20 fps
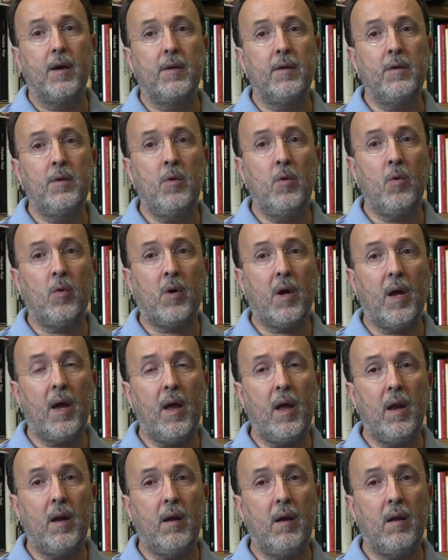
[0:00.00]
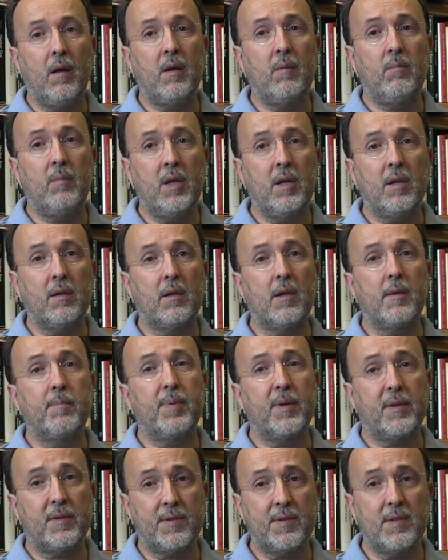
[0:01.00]
you can immediately
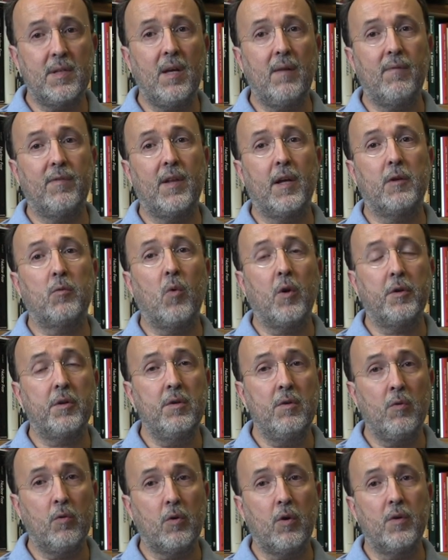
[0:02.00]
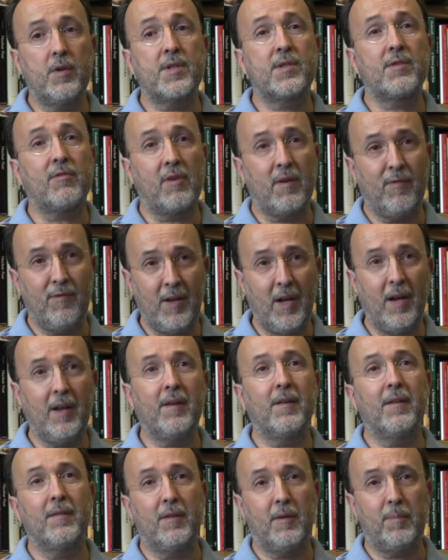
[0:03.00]
perceive that what Newton is
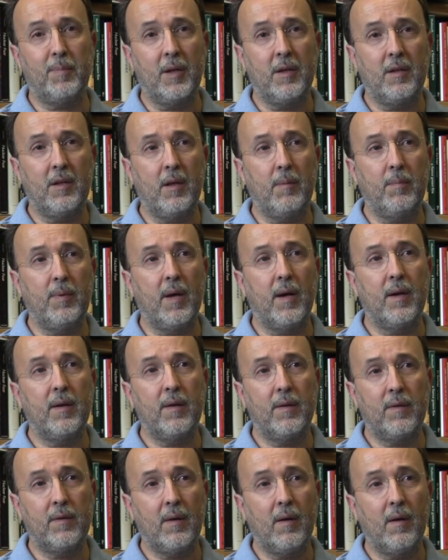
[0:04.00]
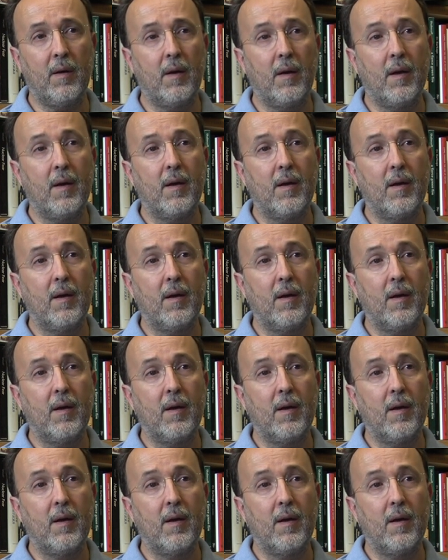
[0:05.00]
revealing in the Principia is a